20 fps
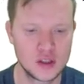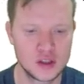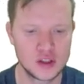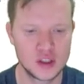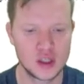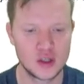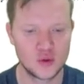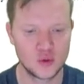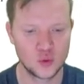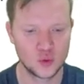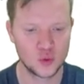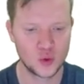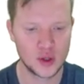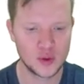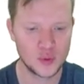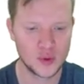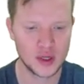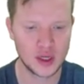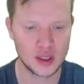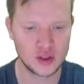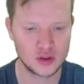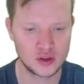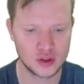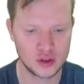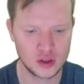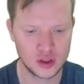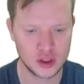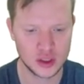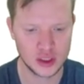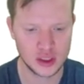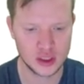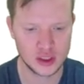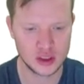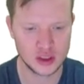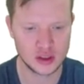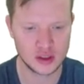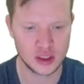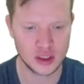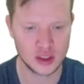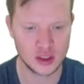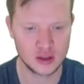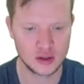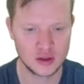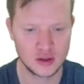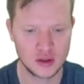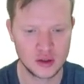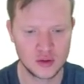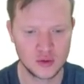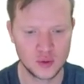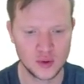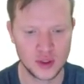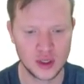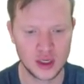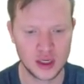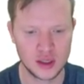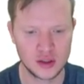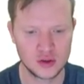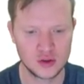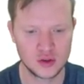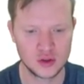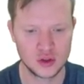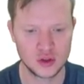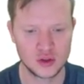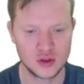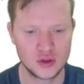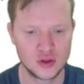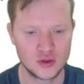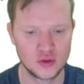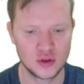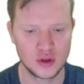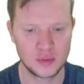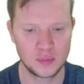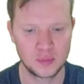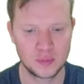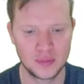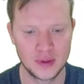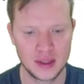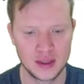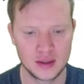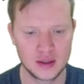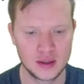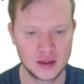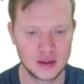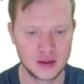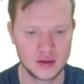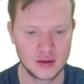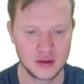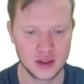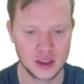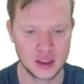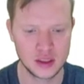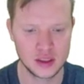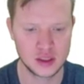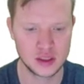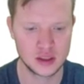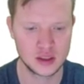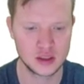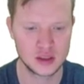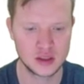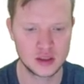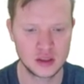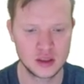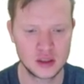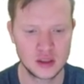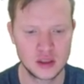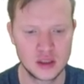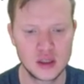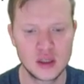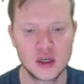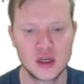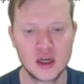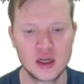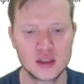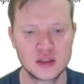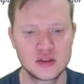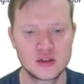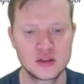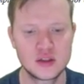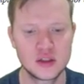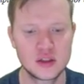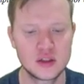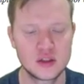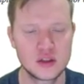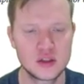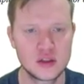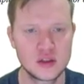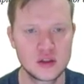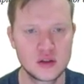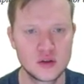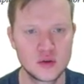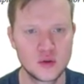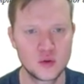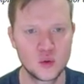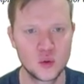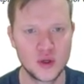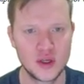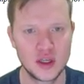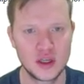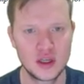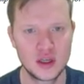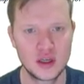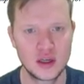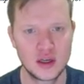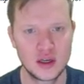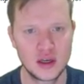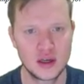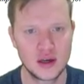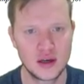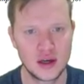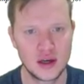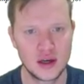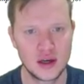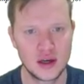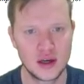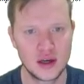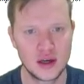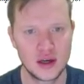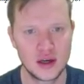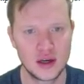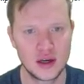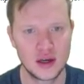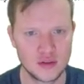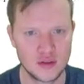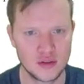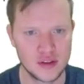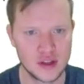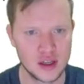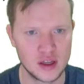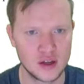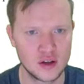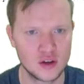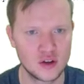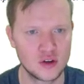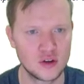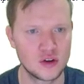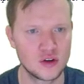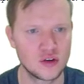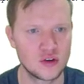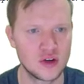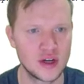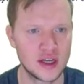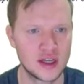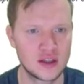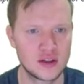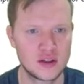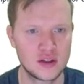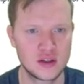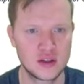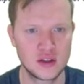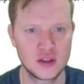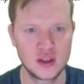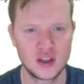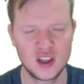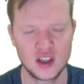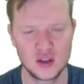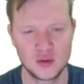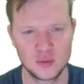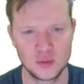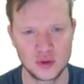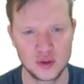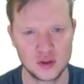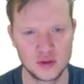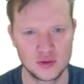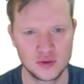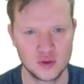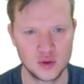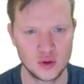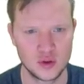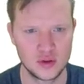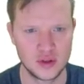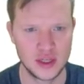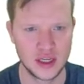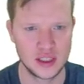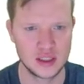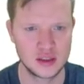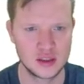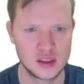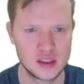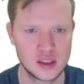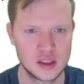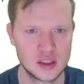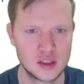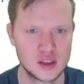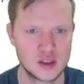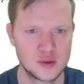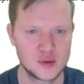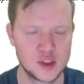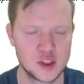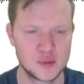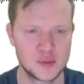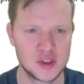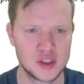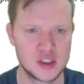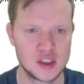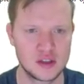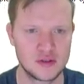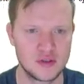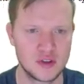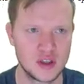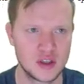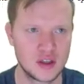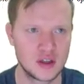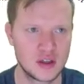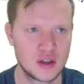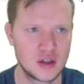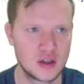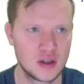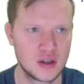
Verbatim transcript: So what we're going to do is then we're going to repeat this until we have the correct input for that specific